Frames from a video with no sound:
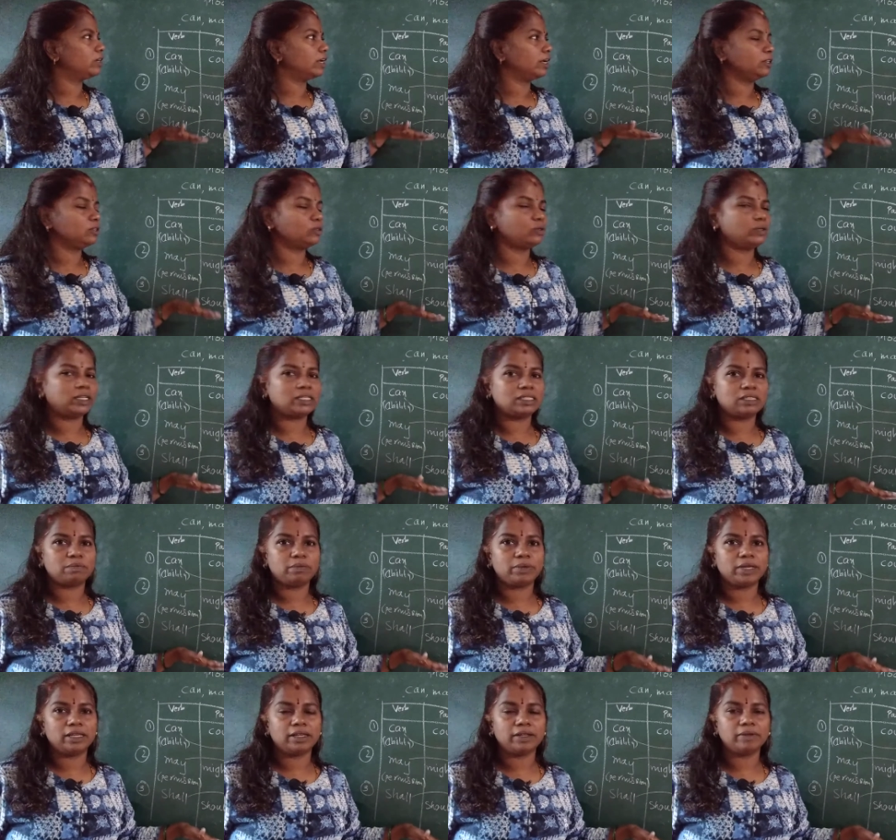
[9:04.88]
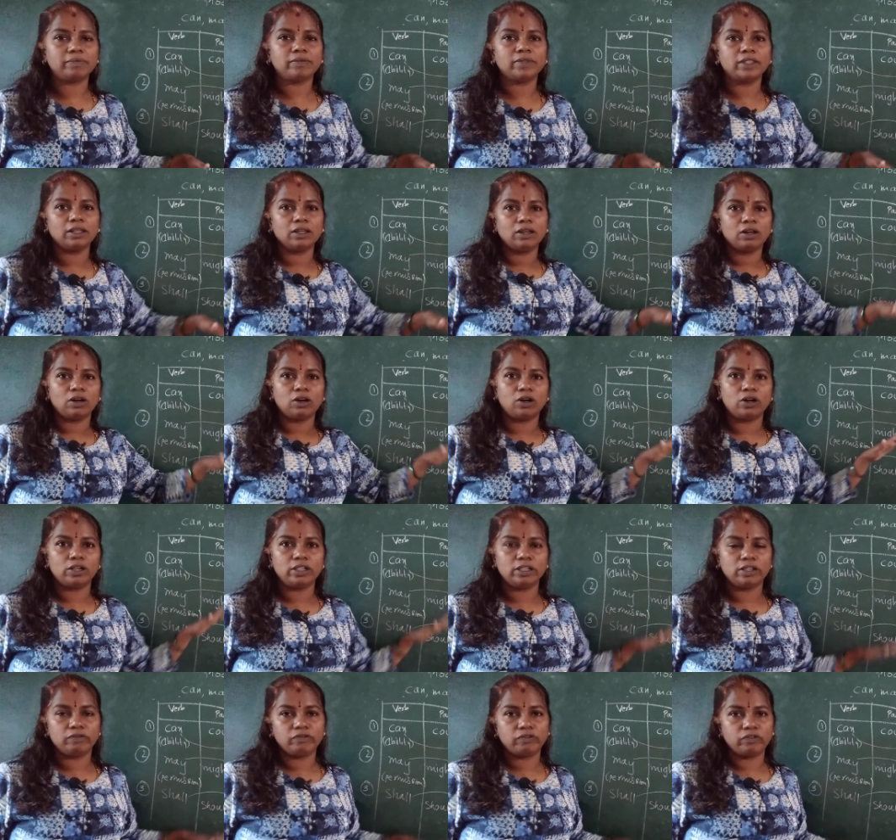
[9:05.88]
tried to explain
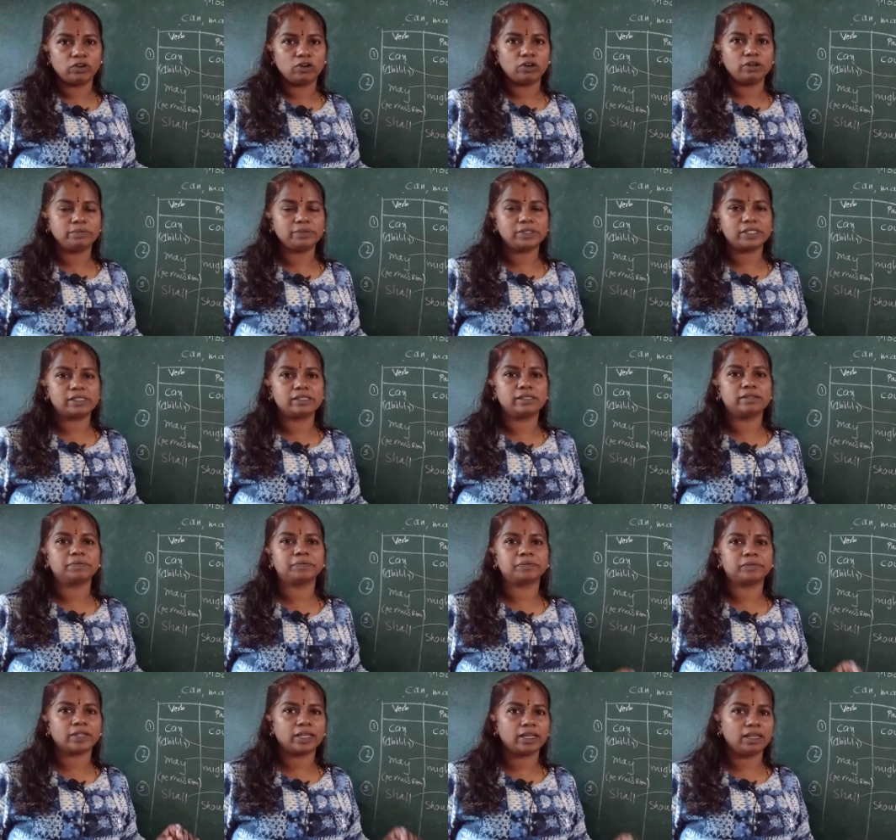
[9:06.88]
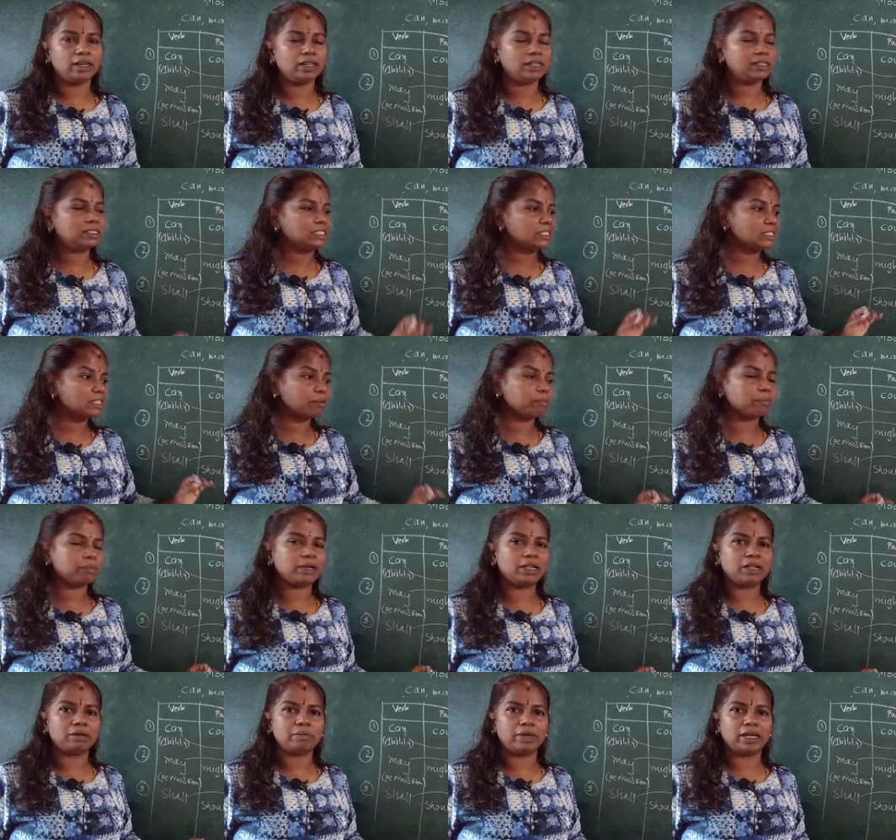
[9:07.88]
all the forms in a
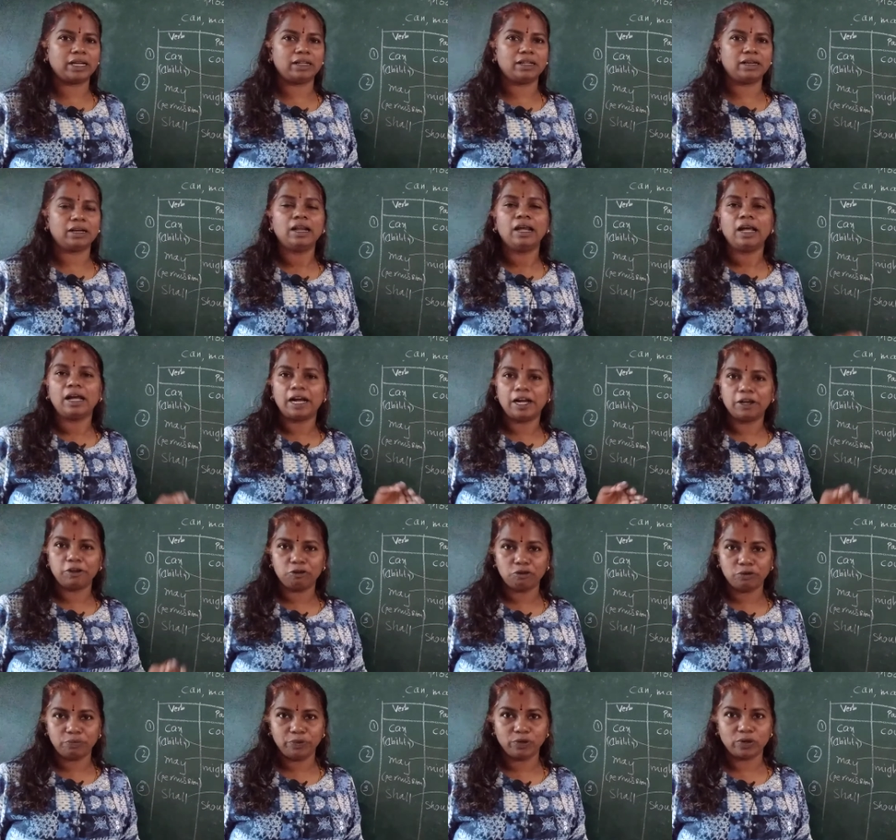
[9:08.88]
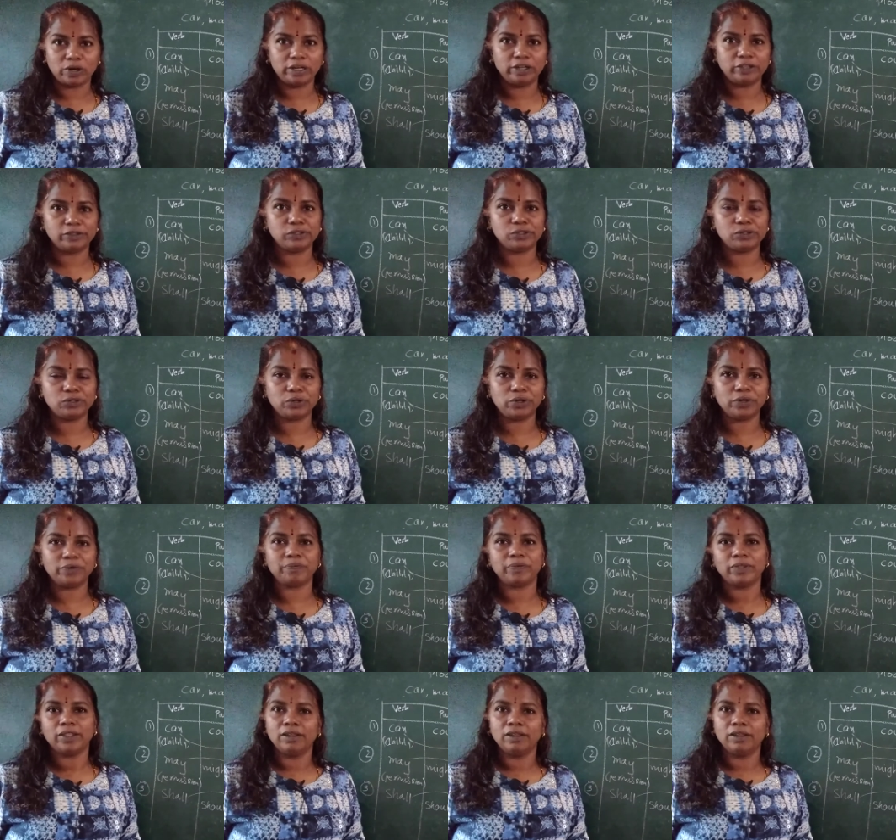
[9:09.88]
simpler manner. I hope you understood.